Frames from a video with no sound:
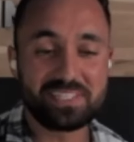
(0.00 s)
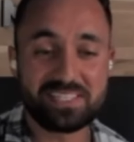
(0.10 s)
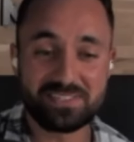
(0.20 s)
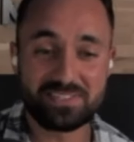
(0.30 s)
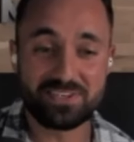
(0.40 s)
there's
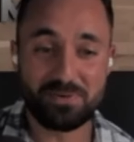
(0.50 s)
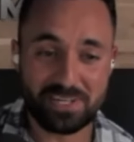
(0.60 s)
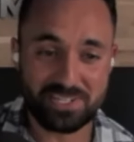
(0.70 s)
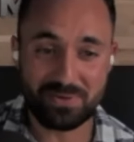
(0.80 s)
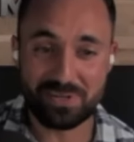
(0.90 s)
still so
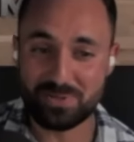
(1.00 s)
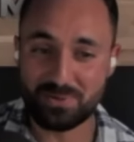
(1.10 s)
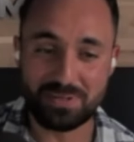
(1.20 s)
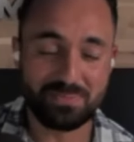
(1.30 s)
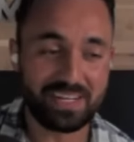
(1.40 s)
much I want to
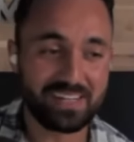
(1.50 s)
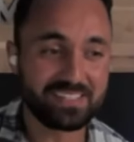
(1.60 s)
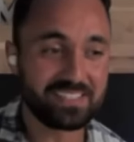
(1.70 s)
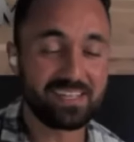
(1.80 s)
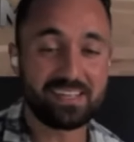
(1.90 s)
talk
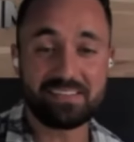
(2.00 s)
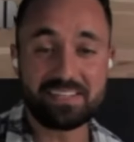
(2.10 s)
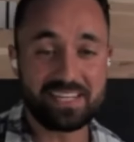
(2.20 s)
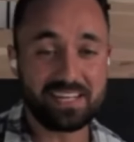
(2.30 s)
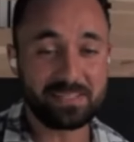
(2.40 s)
about,
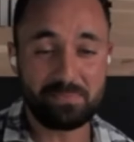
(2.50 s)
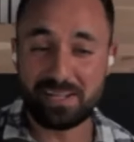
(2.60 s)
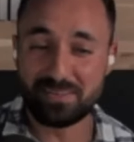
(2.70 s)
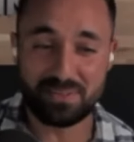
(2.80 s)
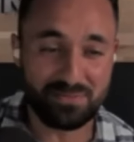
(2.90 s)
things like the
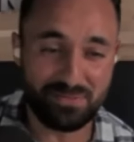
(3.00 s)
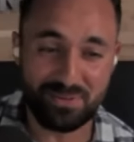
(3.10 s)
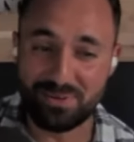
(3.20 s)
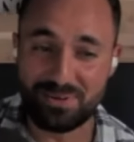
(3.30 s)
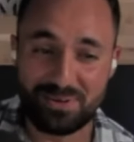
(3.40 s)
pelvic
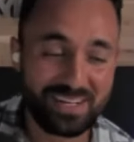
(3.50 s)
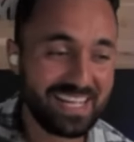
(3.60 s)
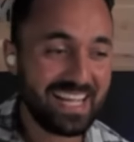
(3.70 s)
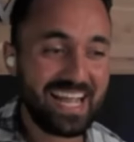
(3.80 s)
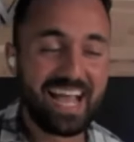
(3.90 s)
floor,
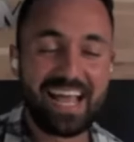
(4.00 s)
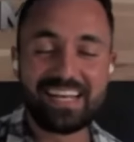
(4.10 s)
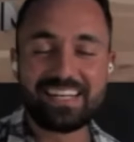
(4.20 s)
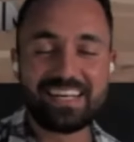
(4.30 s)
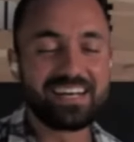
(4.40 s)

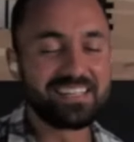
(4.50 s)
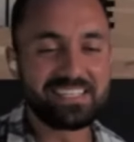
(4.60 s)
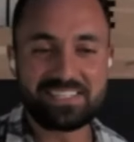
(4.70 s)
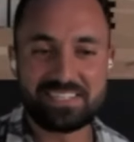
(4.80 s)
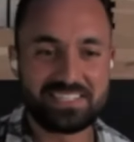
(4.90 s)
and
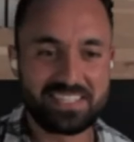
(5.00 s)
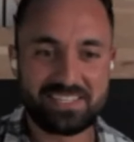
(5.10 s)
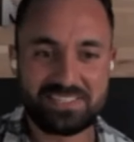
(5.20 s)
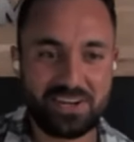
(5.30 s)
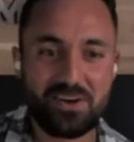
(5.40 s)

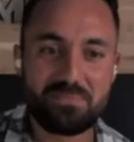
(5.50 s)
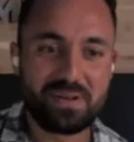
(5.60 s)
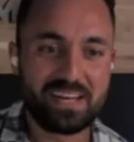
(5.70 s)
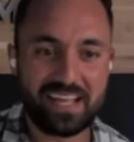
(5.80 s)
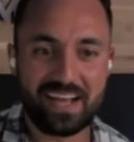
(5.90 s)
there's so
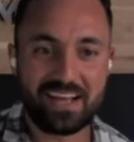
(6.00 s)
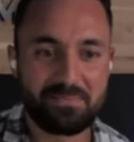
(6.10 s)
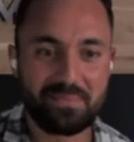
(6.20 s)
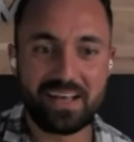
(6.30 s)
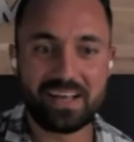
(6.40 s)
many
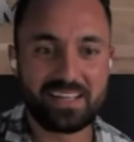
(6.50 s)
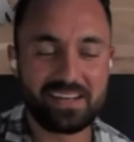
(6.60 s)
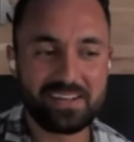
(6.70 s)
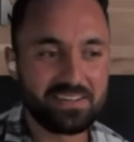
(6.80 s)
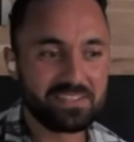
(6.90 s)

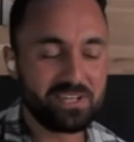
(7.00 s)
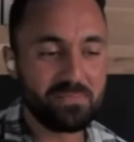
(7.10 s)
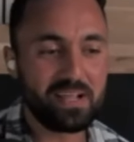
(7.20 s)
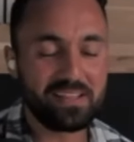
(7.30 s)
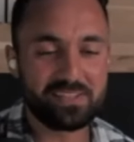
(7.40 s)
so
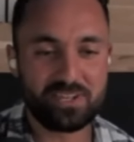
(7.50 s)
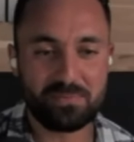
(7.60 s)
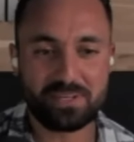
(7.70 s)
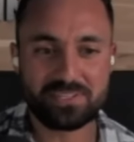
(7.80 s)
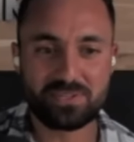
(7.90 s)
many other
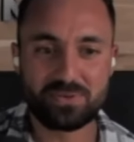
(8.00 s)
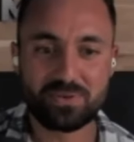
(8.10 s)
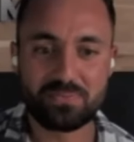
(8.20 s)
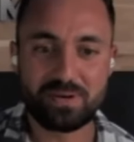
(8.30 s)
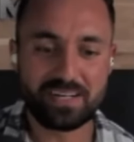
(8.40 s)
topics to talk
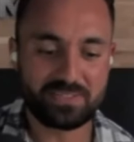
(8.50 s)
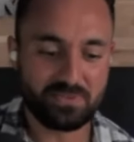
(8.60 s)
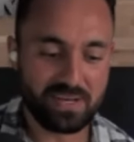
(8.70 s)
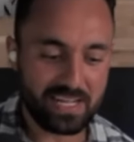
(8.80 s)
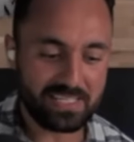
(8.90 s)
about
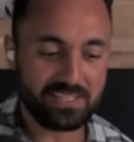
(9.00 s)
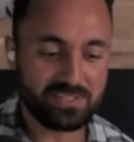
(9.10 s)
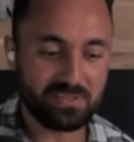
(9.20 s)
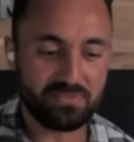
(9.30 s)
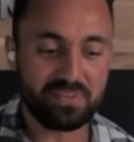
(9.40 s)
relating
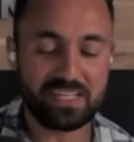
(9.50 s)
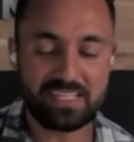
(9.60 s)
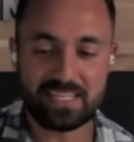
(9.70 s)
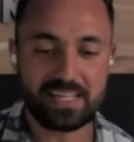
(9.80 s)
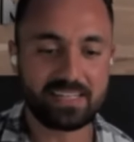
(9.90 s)
to the
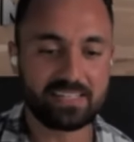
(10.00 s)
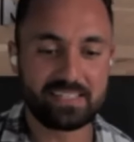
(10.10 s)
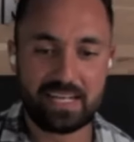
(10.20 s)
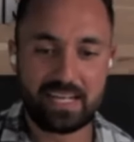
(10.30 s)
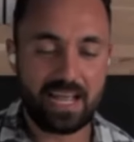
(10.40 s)
feet and
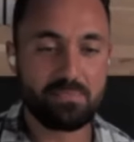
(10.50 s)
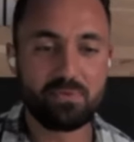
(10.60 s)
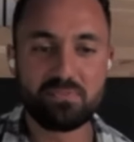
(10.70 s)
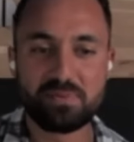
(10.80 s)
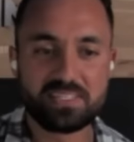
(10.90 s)

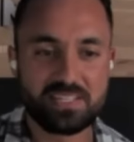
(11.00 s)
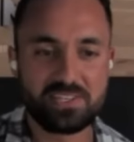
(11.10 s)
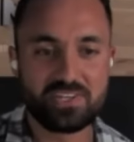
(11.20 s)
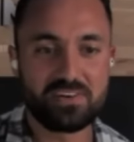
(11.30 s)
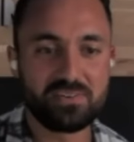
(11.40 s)
movement in
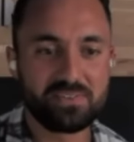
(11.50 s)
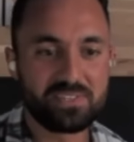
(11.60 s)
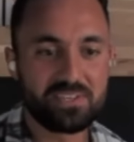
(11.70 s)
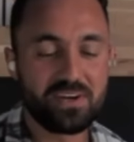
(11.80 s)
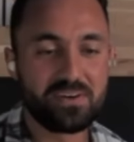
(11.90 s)
general.
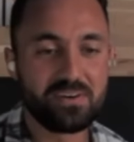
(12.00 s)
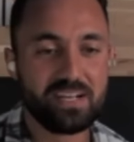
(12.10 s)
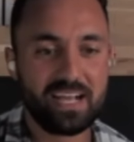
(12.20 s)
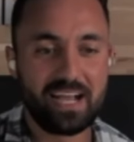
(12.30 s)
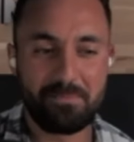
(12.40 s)
So
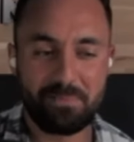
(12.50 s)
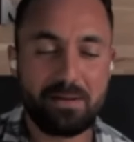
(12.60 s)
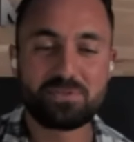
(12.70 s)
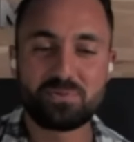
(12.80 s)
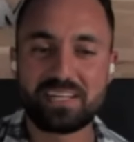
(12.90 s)

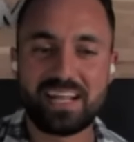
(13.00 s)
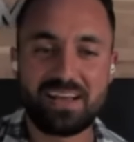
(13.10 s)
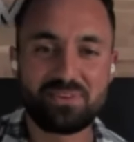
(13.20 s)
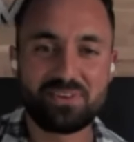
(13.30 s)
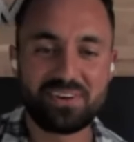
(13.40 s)
perhaps we can
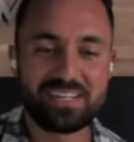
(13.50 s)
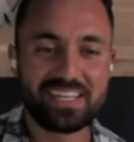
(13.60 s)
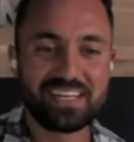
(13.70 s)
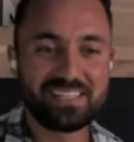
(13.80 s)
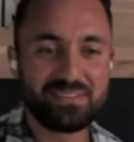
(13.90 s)
have you on
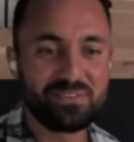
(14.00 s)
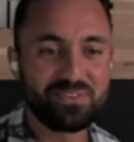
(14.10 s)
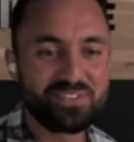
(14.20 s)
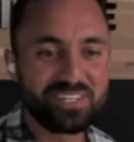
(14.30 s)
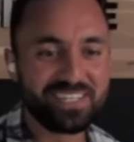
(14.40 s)
again in the
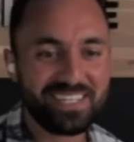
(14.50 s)
future.